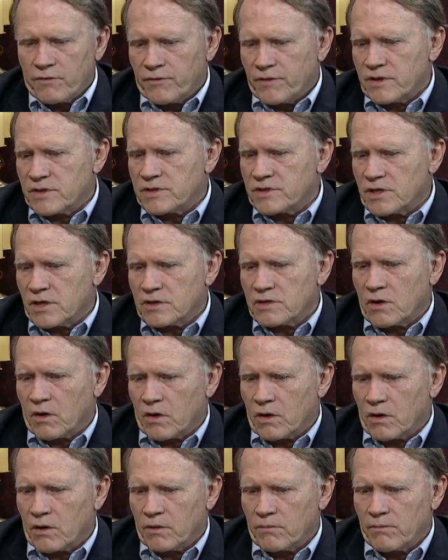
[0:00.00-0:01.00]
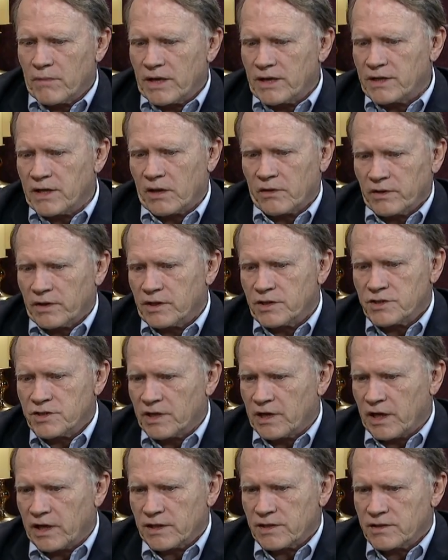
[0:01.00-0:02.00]
if it's just our Mendelian
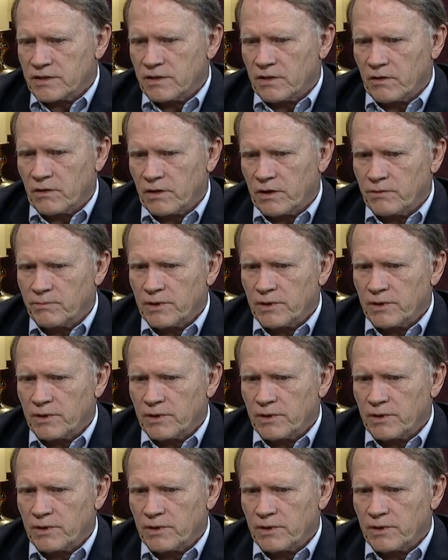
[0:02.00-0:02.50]
genetics theory,